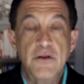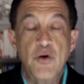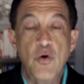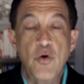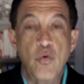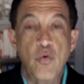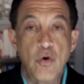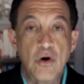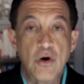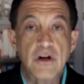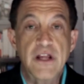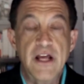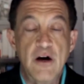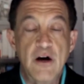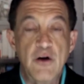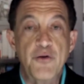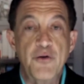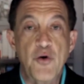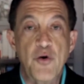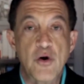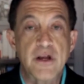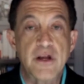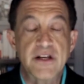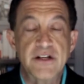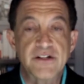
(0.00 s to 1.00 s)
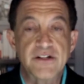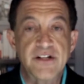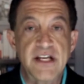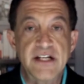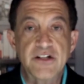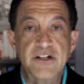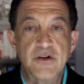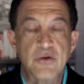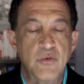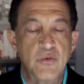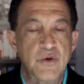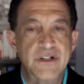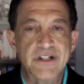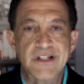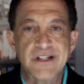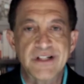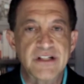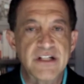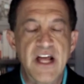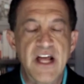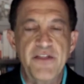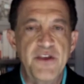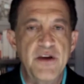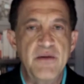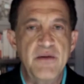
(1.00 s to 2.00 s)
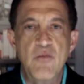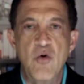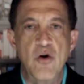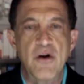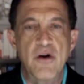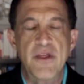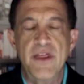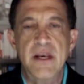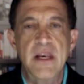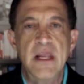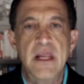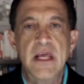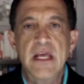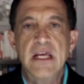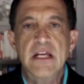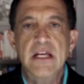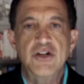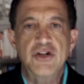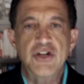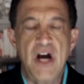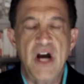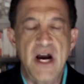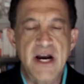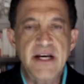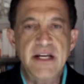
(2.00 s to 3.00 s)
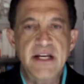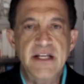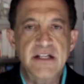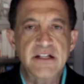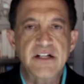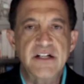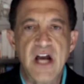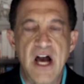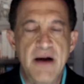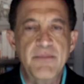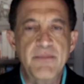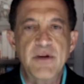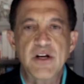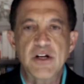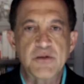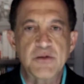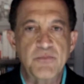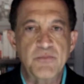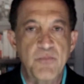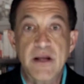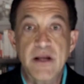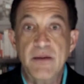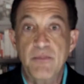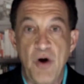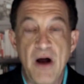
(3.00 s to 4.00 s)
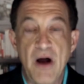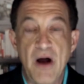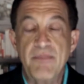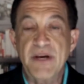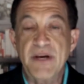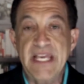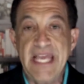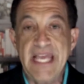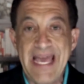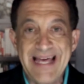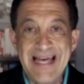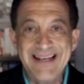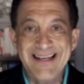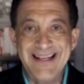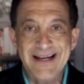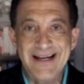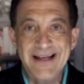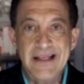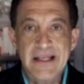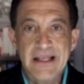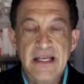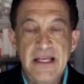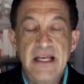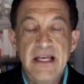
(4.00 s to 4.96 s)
the World Health Organization, which is nothing more than Chinese Communist Party propaganda,